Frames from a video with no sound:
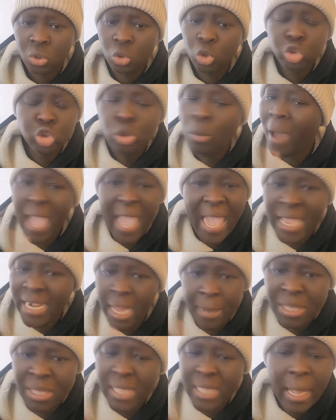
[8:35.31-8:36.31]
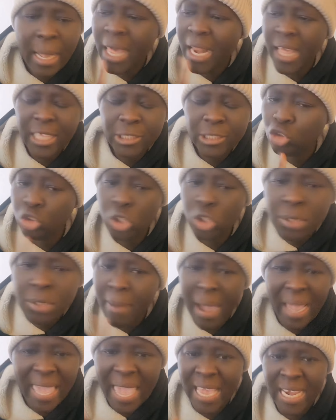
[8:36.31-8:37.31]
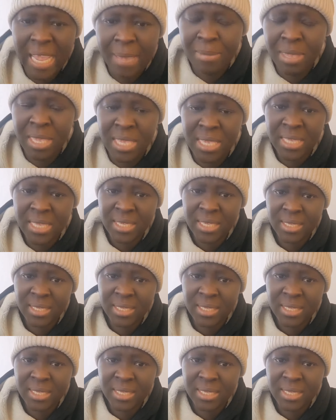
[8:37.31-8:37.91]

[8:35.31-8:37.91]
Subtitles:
Du suma enemy. Tangara is not my enemy.